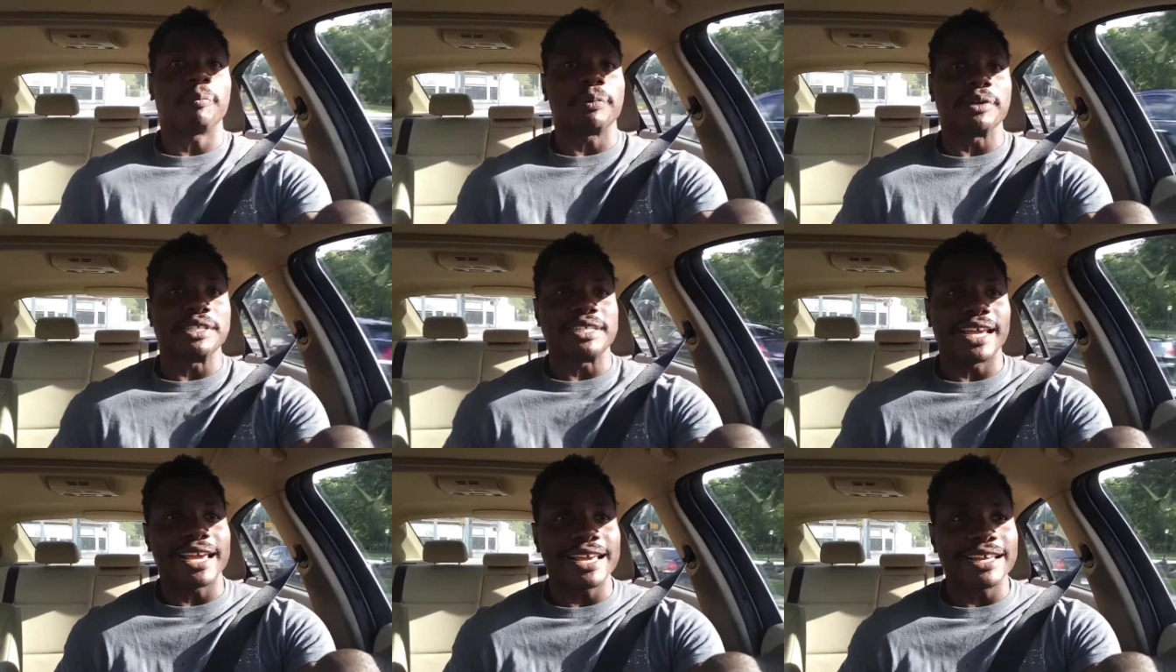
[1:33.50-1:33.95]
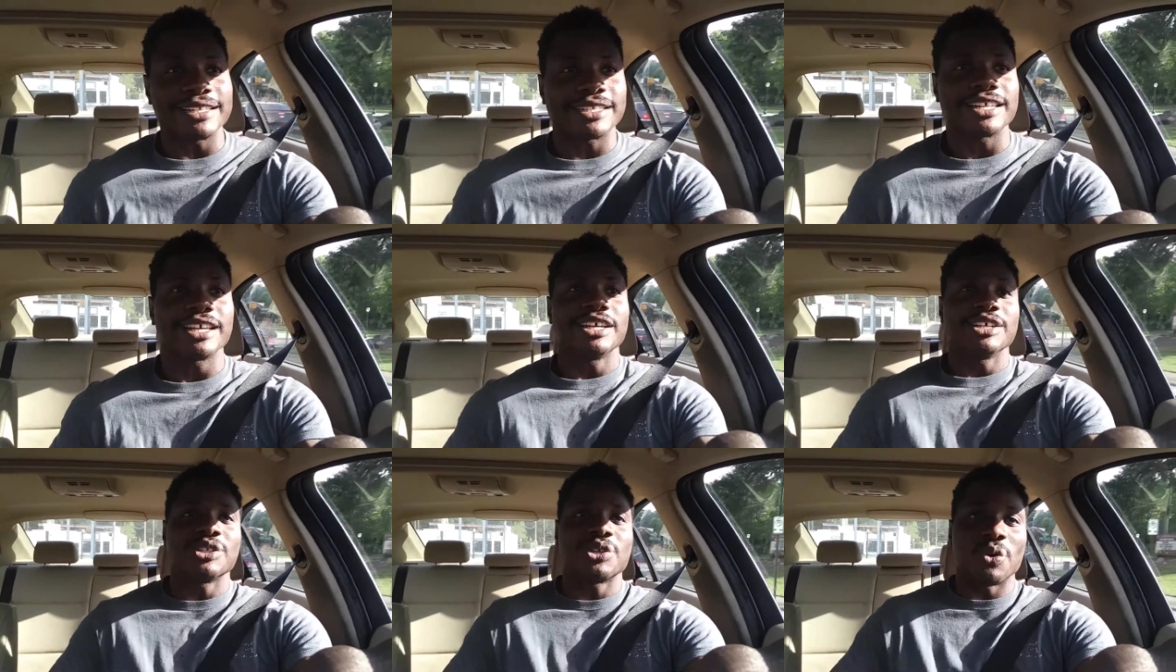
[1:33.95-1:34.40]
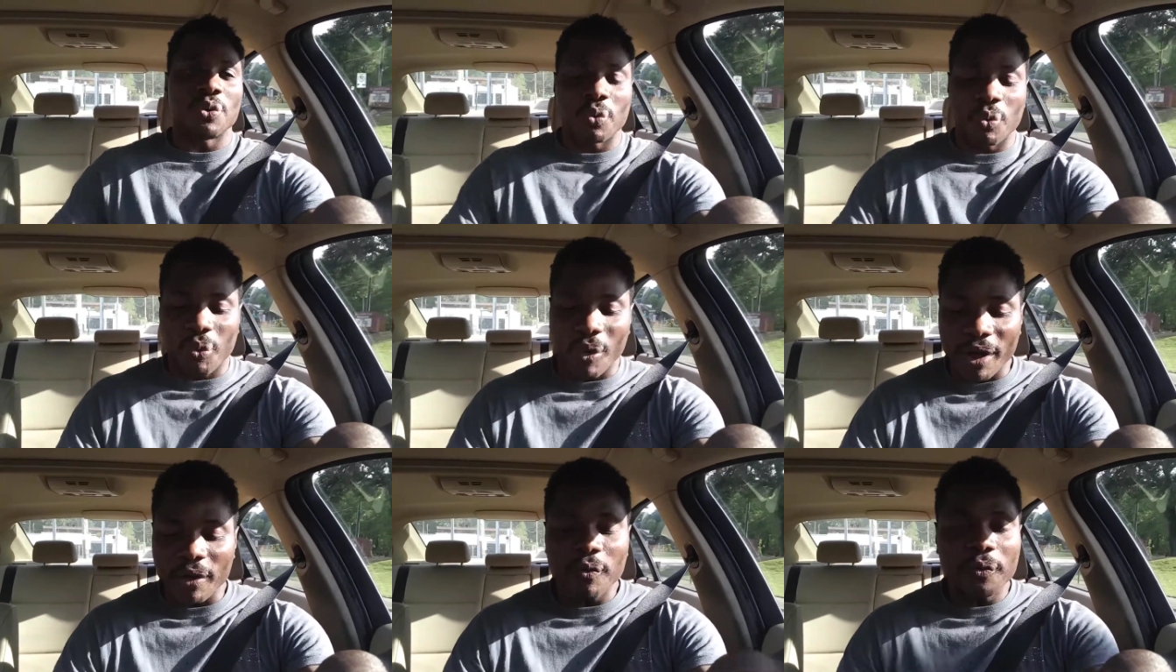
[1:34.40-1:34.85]
it pertains to
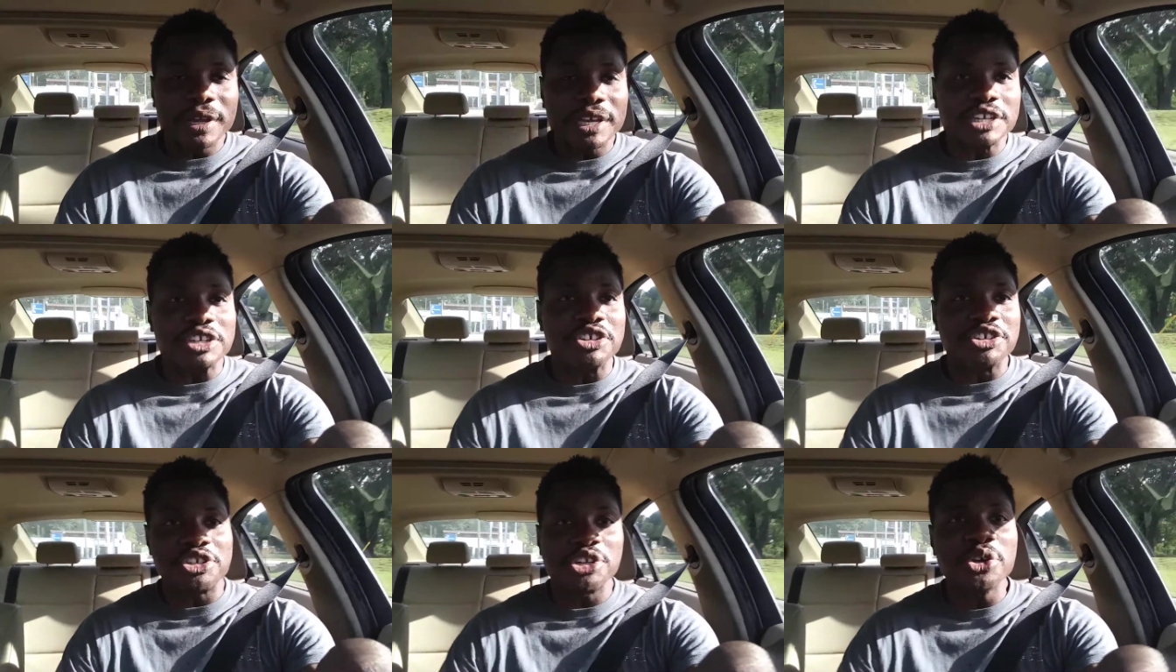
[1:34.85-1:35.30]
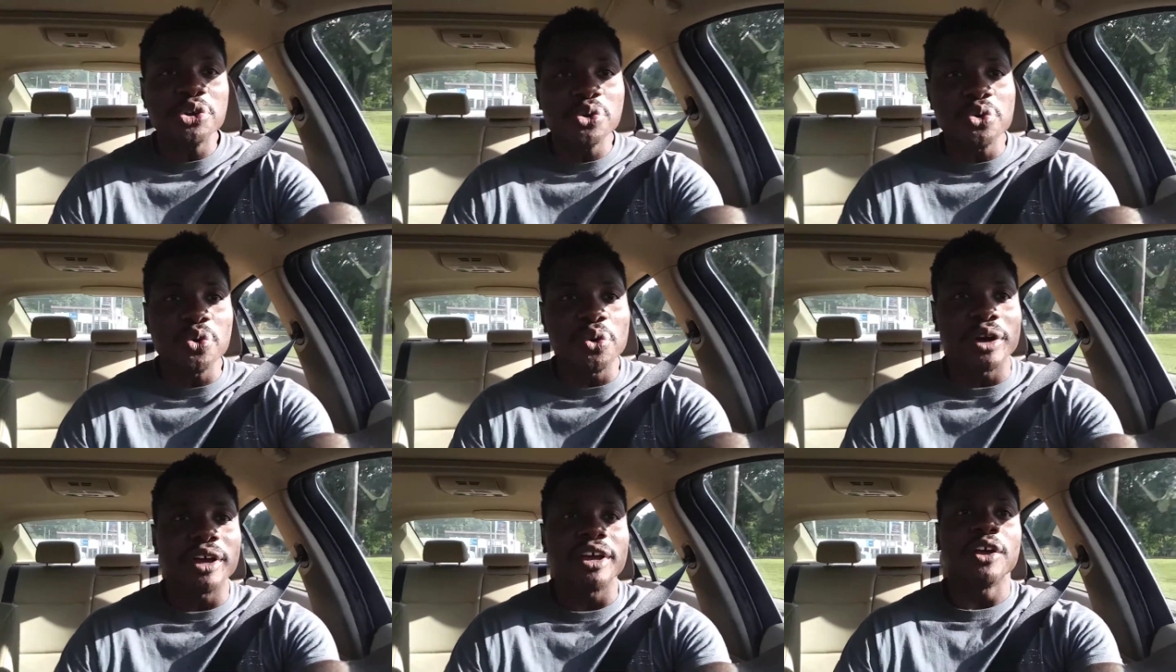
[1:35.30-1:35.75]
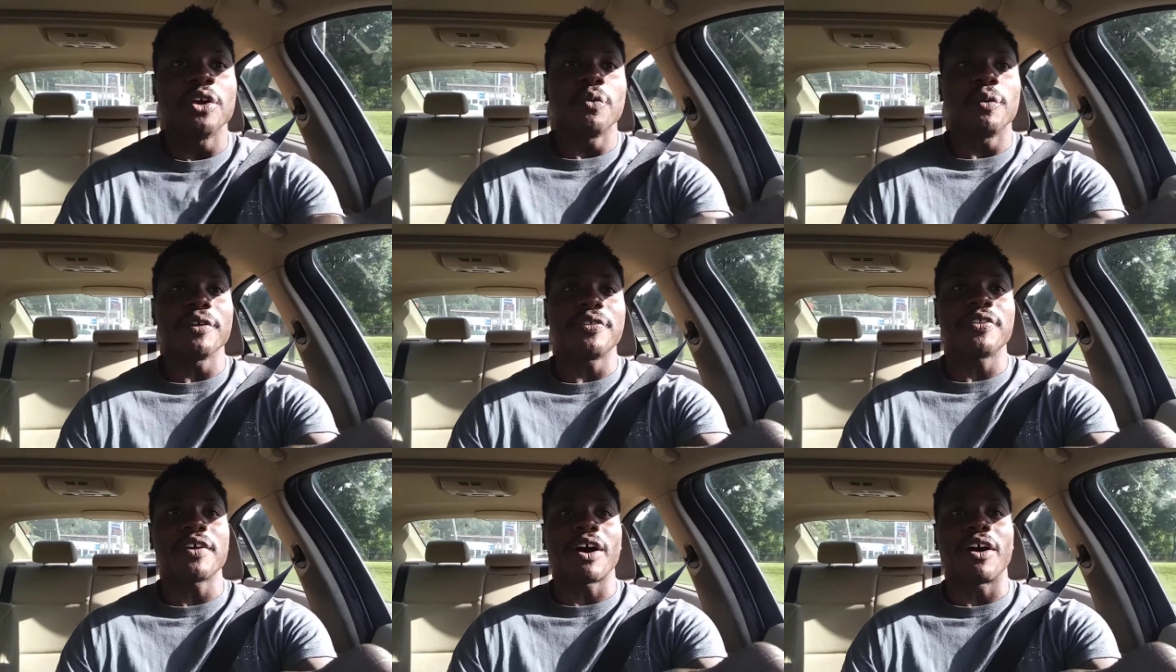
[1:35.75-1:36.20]
what we do
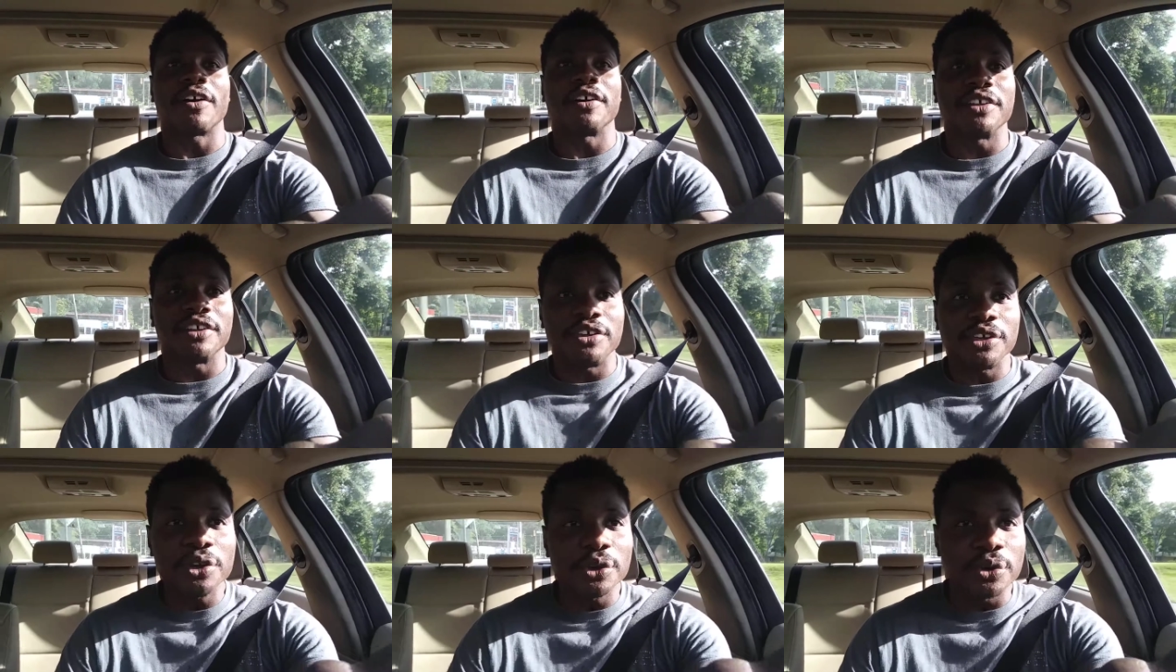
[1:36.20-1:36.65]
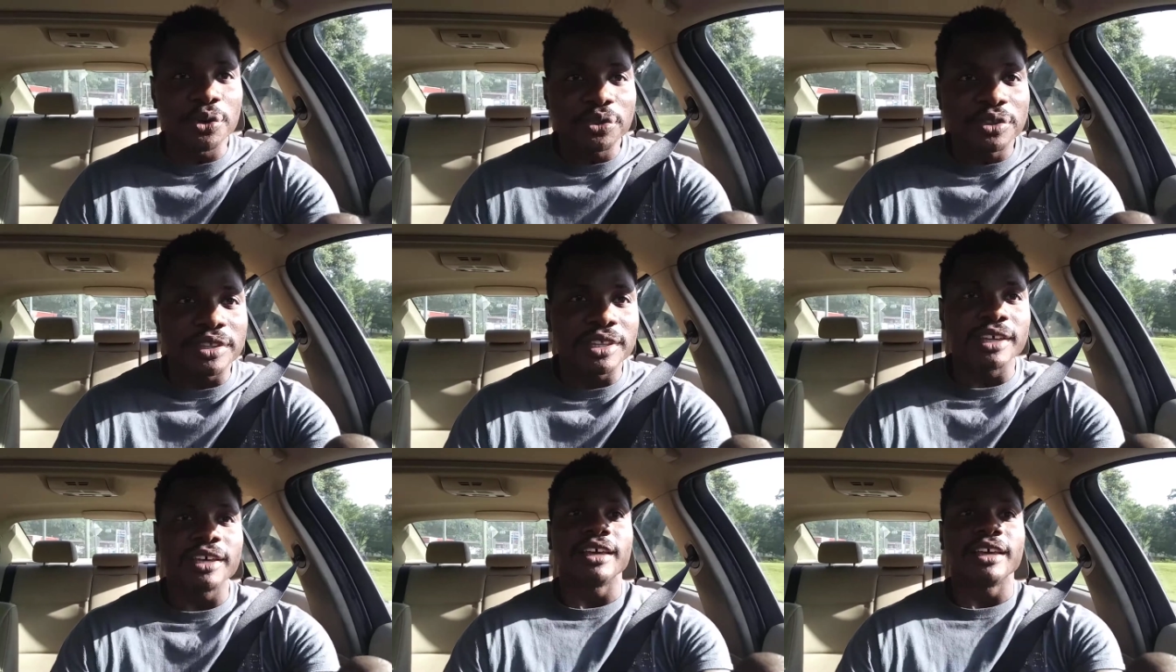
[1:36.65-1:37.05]
with our youth,